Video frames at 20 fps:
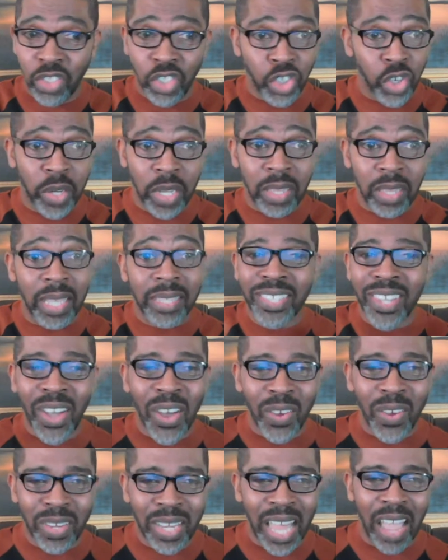journey that's
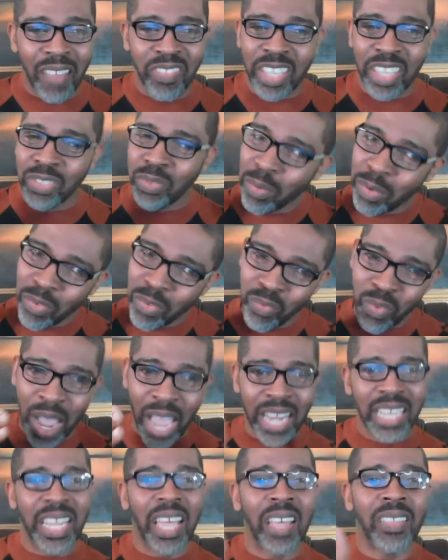called life. That's why we're
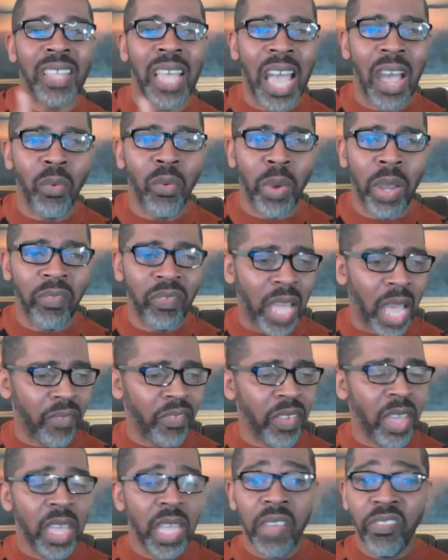riding down the highway of life.